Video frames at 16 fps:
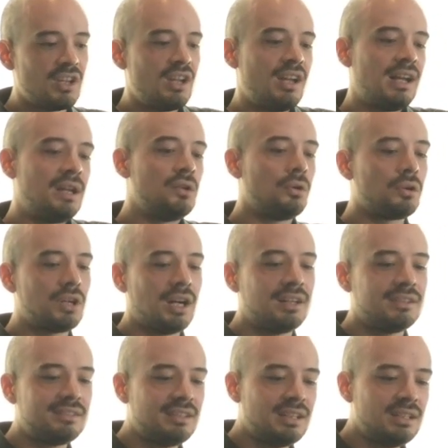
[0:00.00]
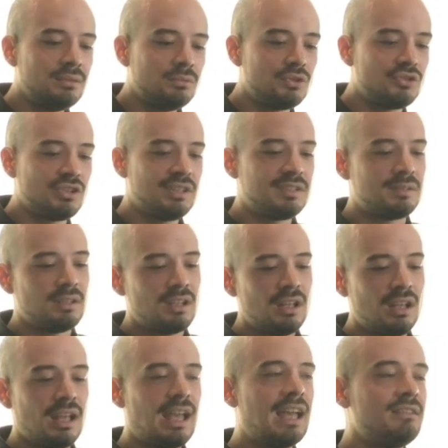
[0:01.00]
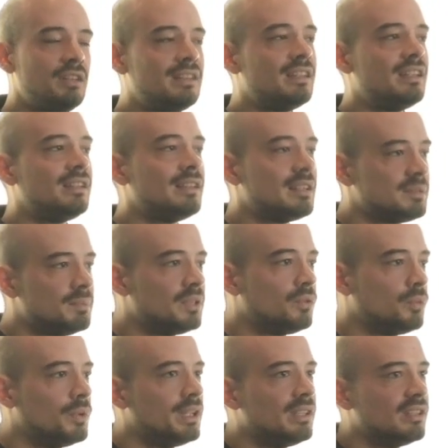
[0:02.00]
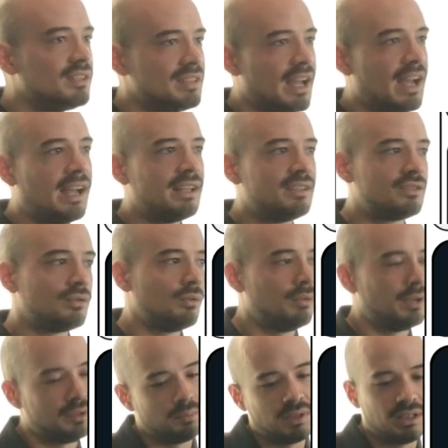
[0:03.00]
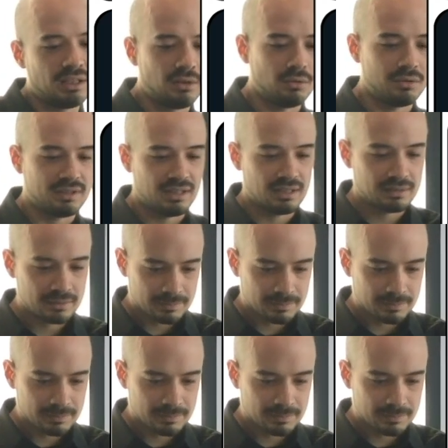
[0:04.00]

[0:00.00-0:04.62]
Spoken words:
and our content, which is anything that's between the tags or at the beginning or the end.